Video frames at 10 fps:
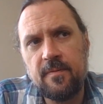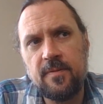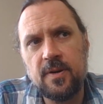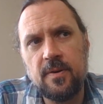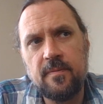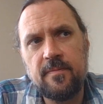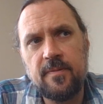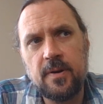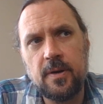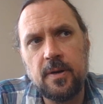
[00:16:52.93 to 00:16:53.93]
for
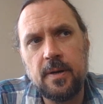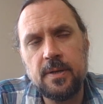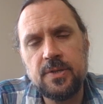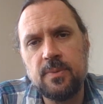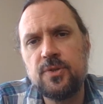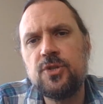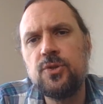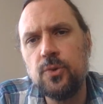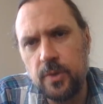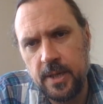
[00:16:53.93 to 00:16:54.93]
some
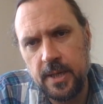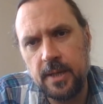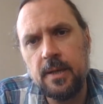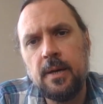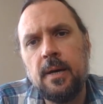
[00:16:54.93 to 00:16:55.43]
soothing